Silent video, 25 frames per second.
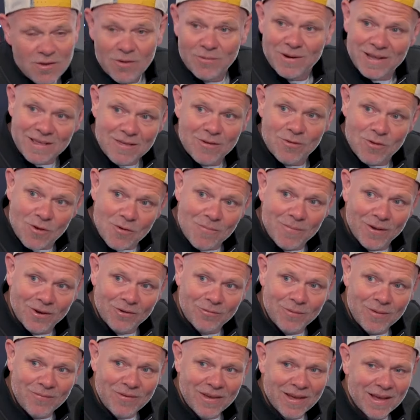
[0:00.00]
You don't need to do
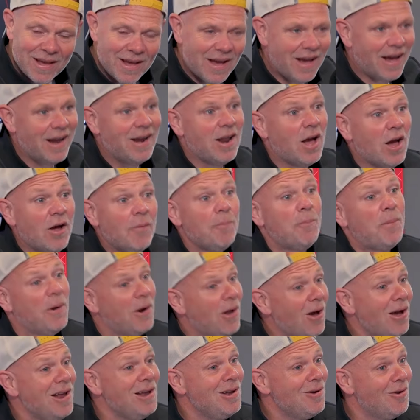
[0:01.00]
much with it.
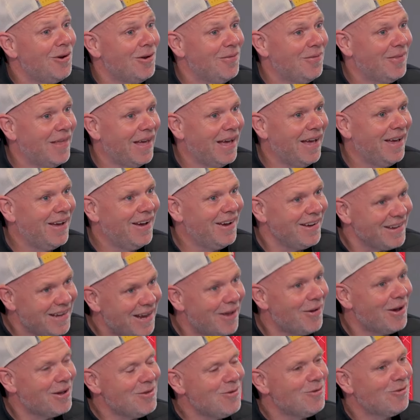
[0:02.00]
But I learned that, and
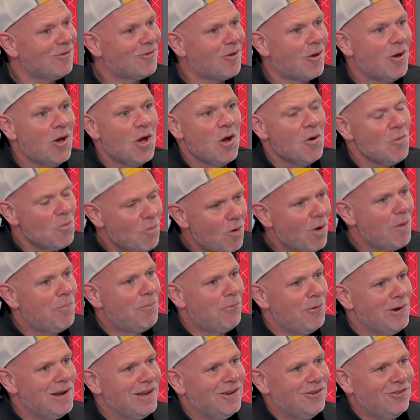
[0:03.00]
you just go, what a
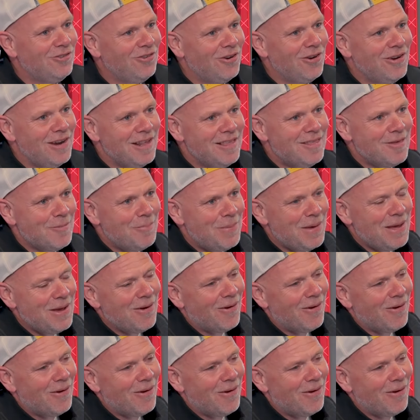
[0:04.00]
brilliant journey to be